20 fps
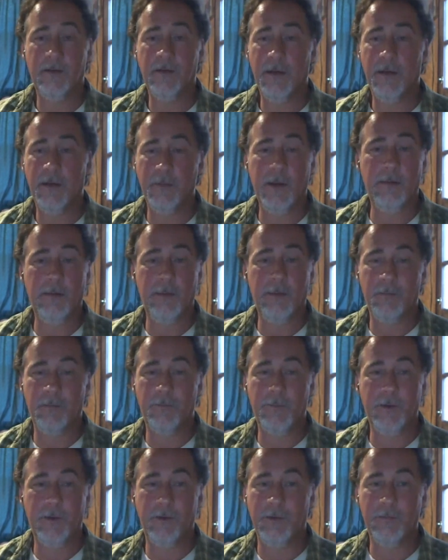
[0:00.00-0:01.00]
and maybe
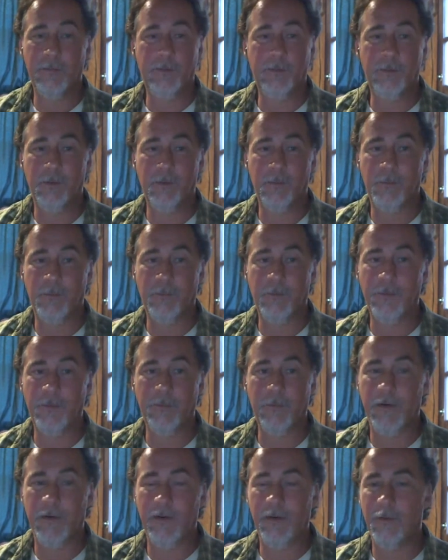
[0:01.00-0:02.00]
build up to a
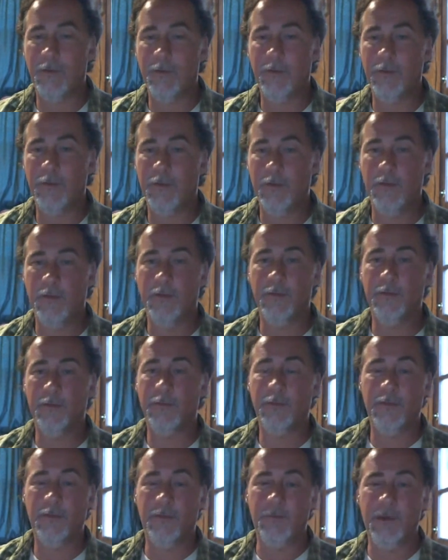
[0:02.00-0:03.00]
refrigerator.
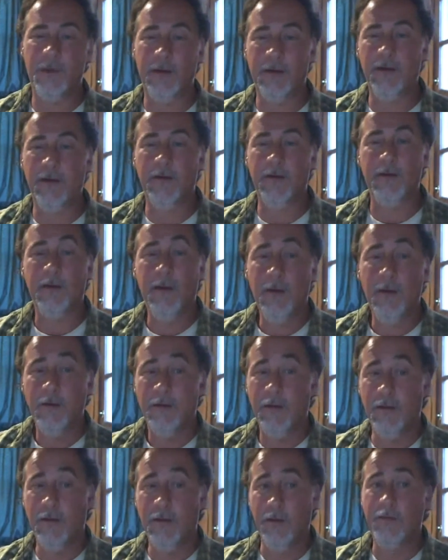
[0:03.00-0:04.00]
I mean, yeah,
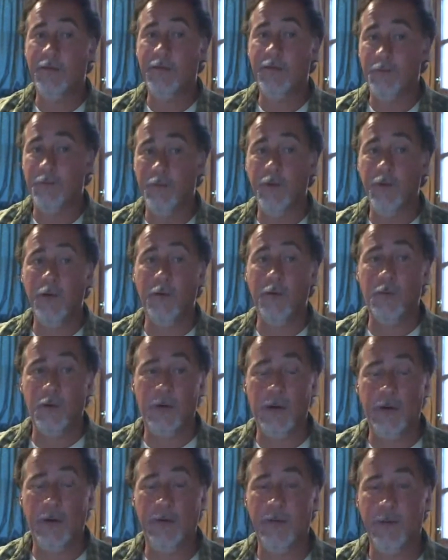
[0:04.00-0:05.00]
that's a real good
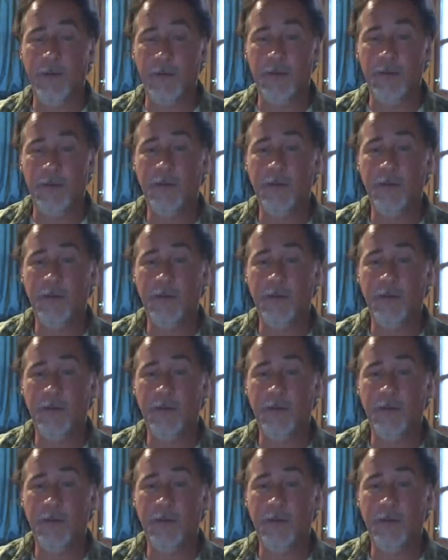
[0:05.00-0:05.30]
idea.